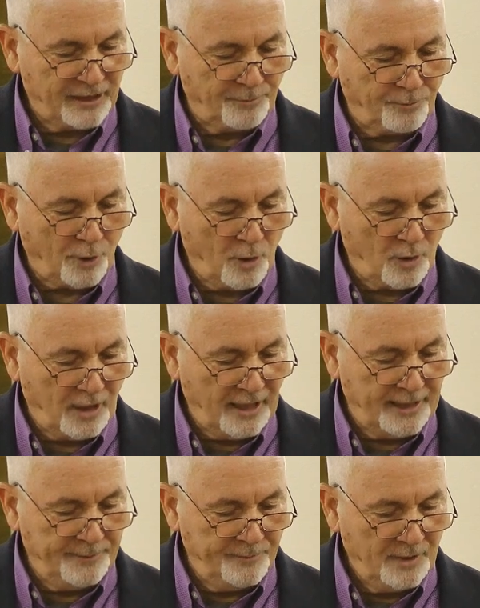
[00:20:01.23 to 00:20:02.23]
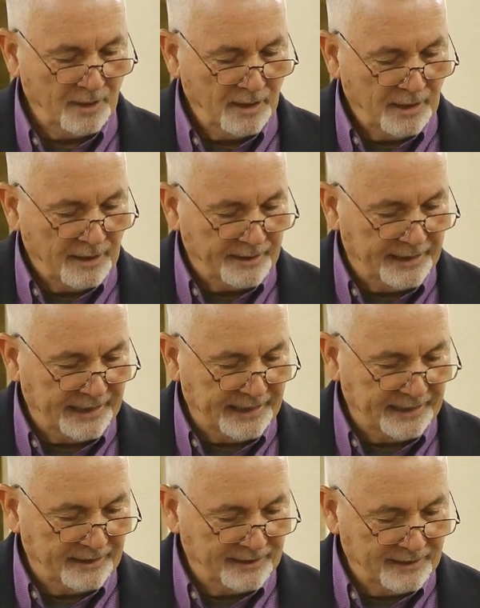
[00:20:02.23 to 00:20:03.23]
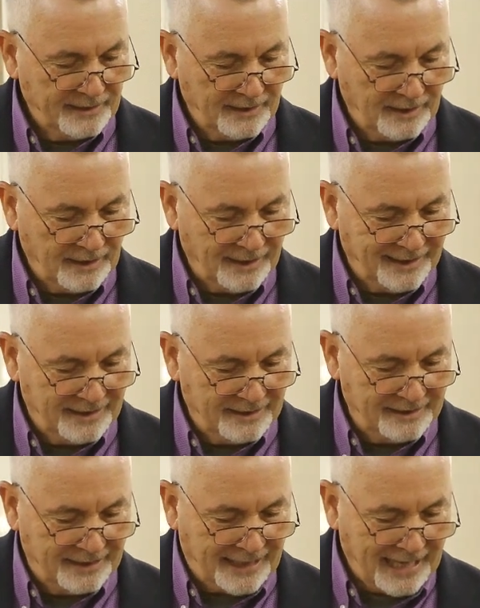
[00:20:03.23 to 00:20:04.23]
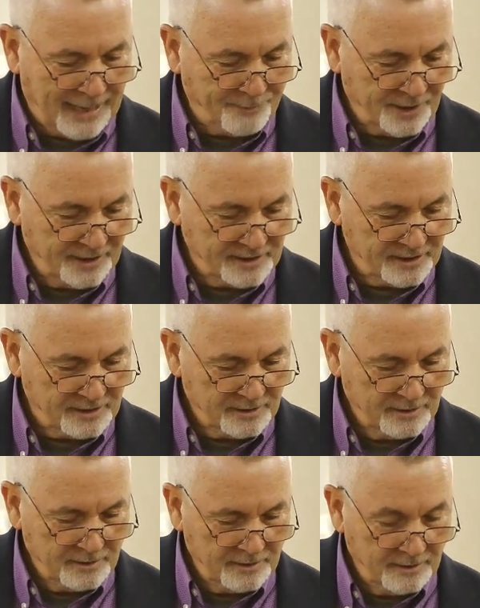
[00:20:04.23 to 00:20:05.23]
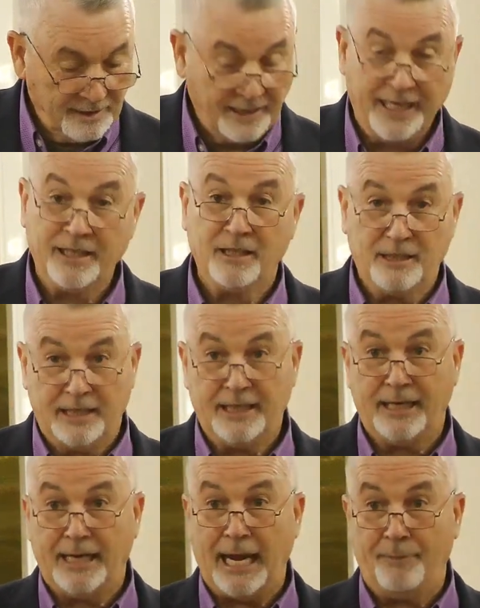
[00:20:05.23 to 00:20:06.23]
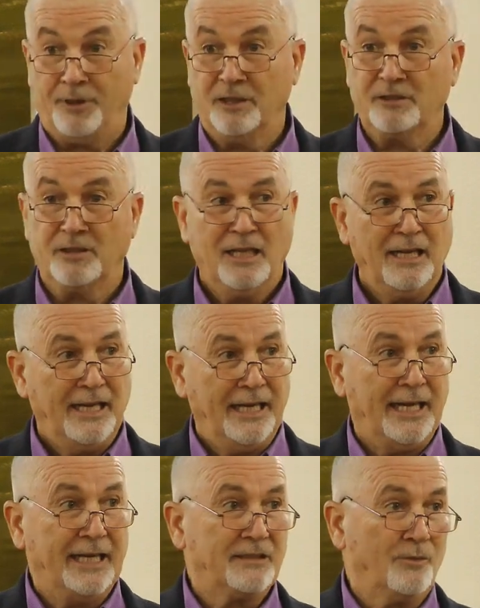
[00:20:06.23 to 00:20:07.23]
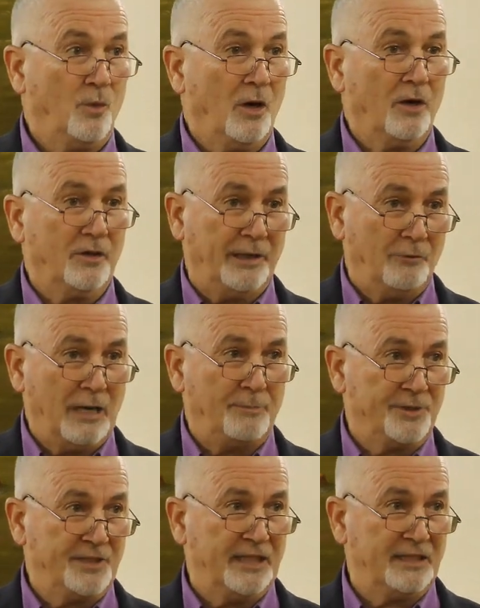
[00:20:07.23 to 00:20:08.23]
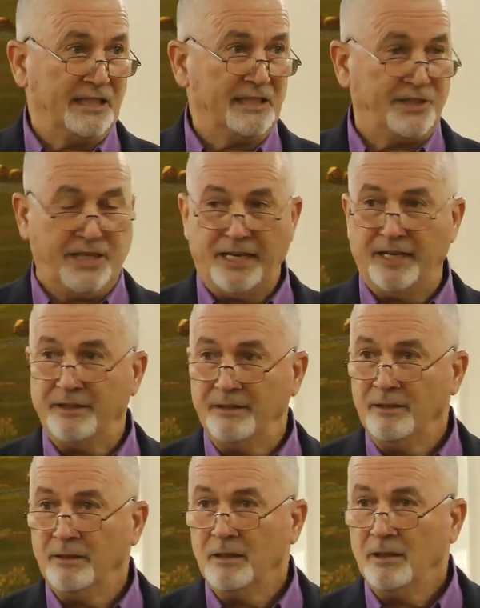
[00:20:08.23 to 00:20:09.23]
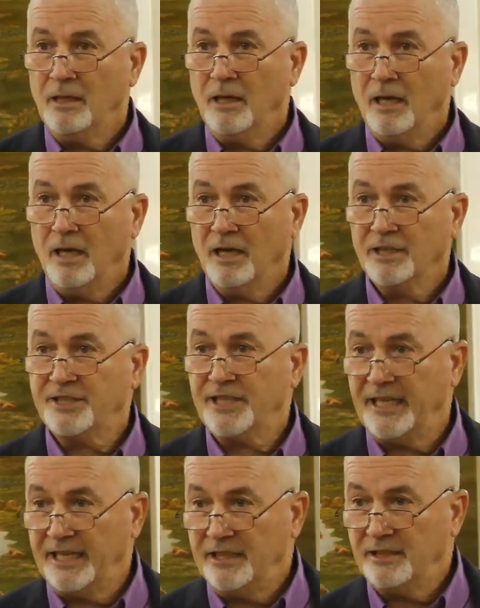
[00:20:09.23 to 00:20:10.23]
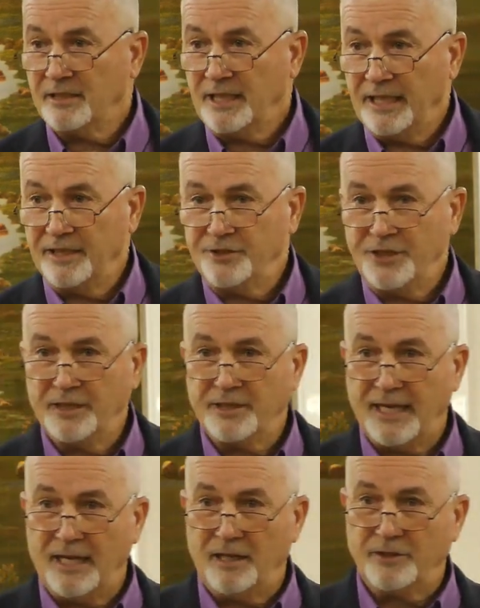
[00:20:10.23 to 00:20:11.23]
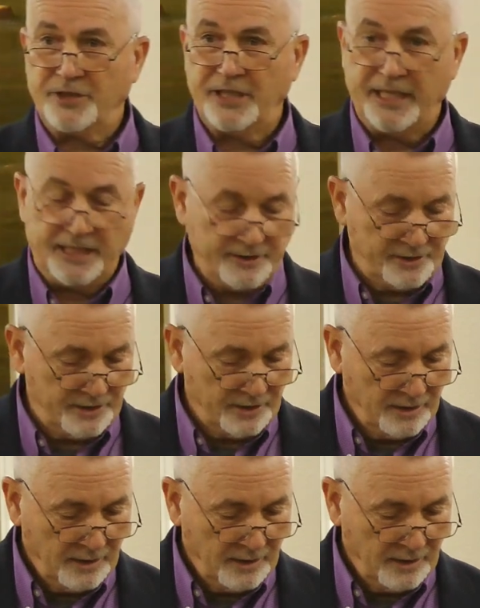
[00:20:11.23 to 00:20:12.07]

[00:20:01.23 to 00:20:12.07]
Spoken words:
to proclaim the Decapolis, in the Decapolis, and that's the word that represents these 10 cities, 10 Gentile cities